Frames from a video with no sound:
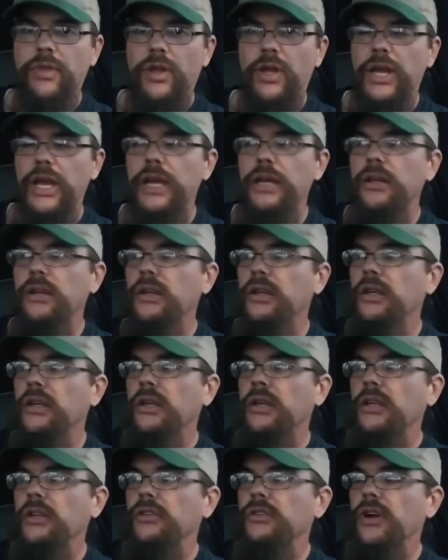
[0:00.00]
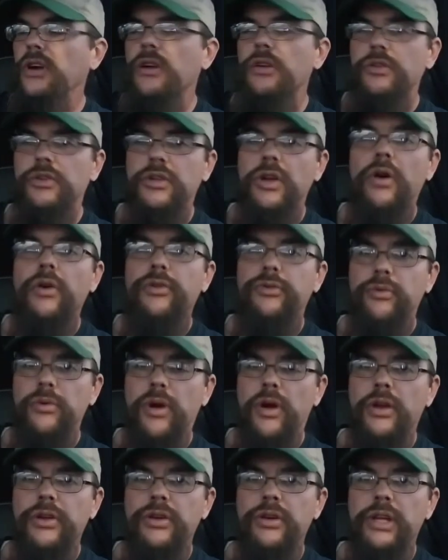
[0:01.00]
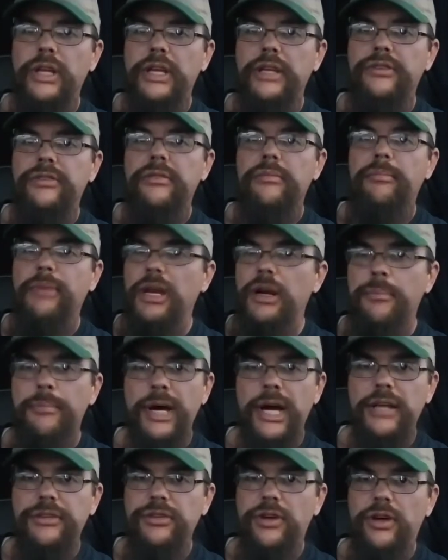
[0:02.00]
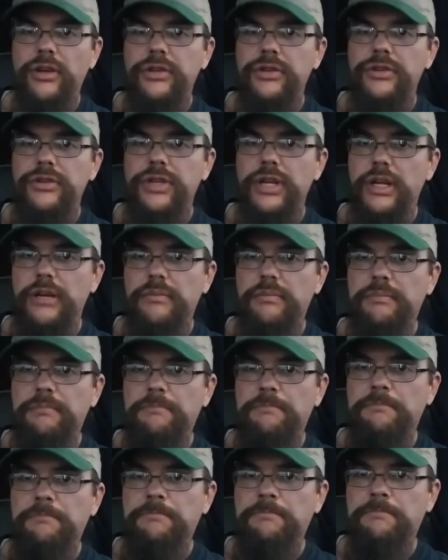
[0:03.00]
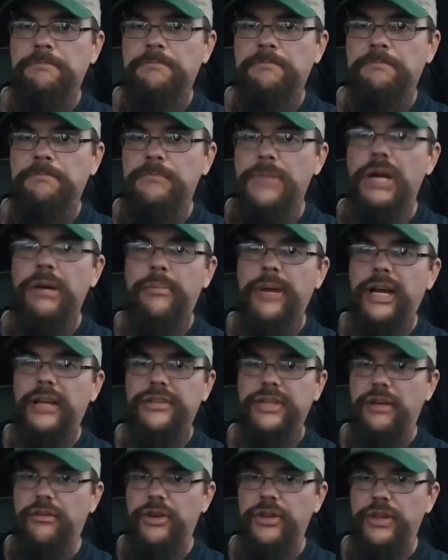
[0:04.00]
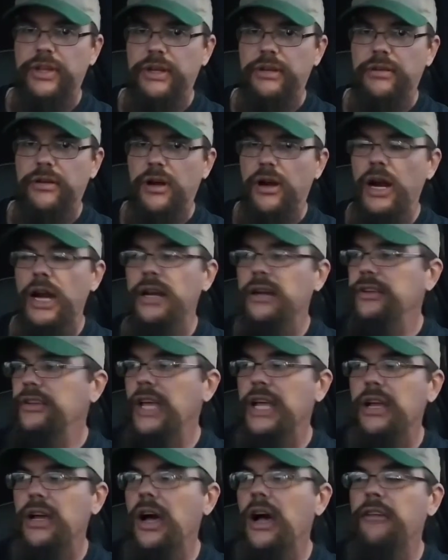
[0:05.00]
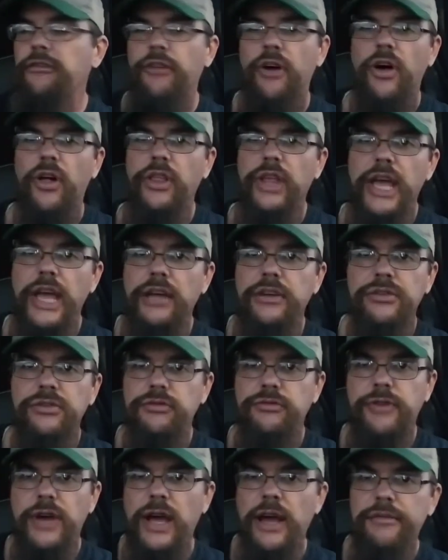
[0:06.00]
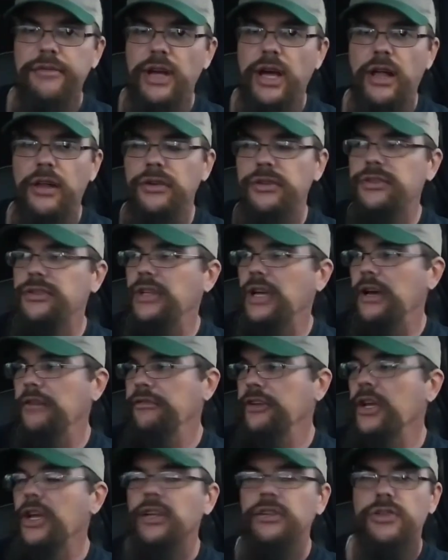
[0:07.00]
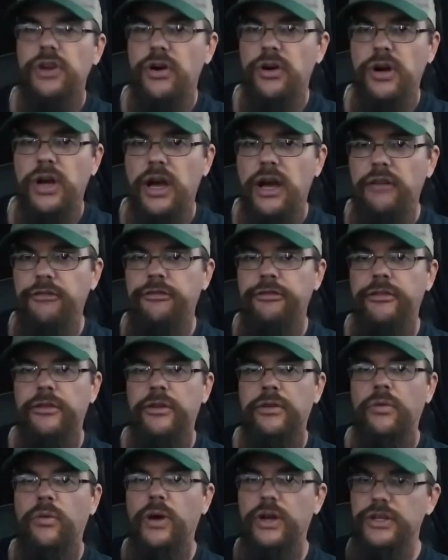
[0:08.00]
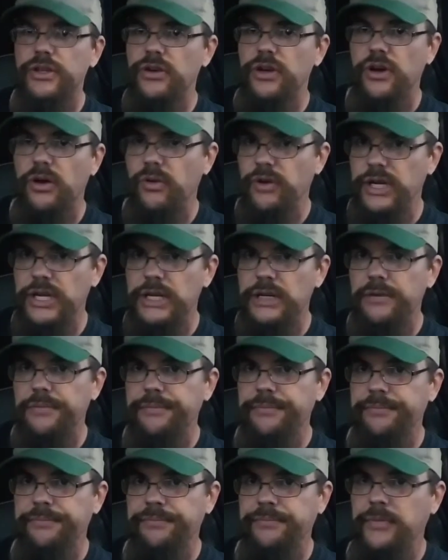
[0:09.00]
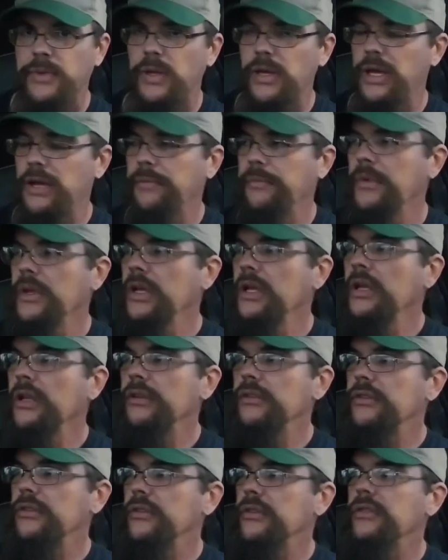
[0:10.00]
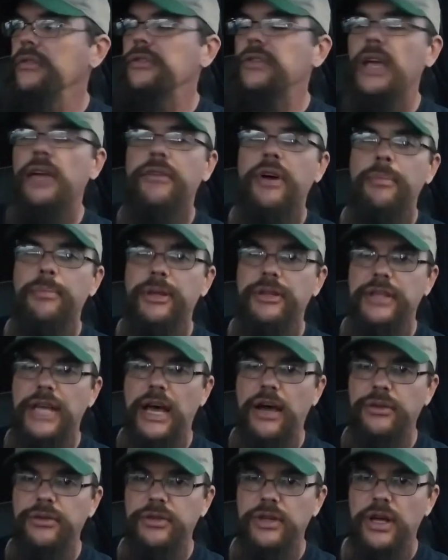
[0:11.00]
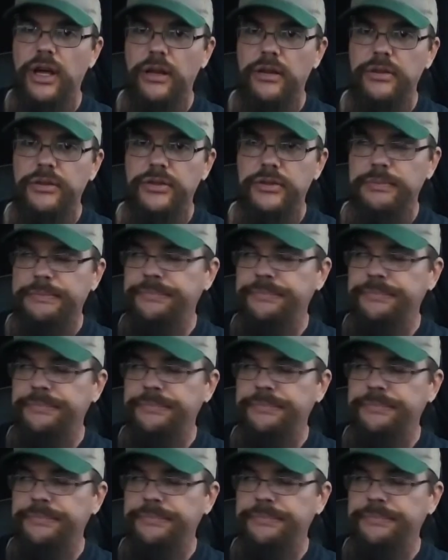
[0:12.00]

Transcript: Okay. Tur go through all your list, minimize all your shit minimize everything, all right? Take off all the extra $5 stuff, turn off what you don't need, okay? Save up a $1,000.